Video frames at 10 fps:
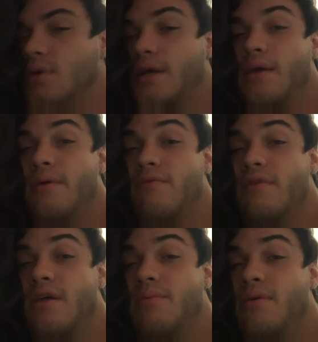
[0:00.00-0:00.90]
I can't wait for
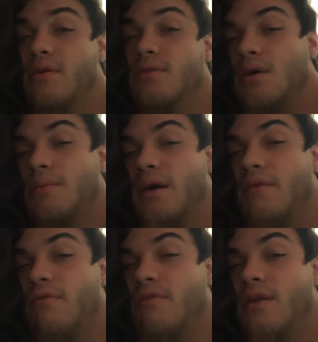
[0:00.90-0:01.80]
that part. I'm kind of
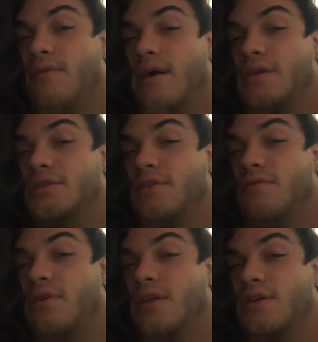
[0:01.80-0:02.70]
afraid of actually
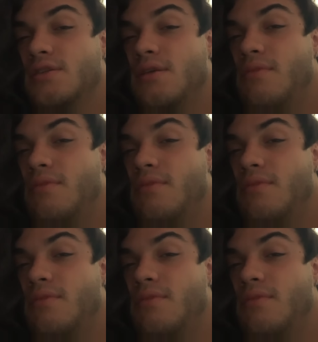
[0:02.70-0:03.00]
falling asleep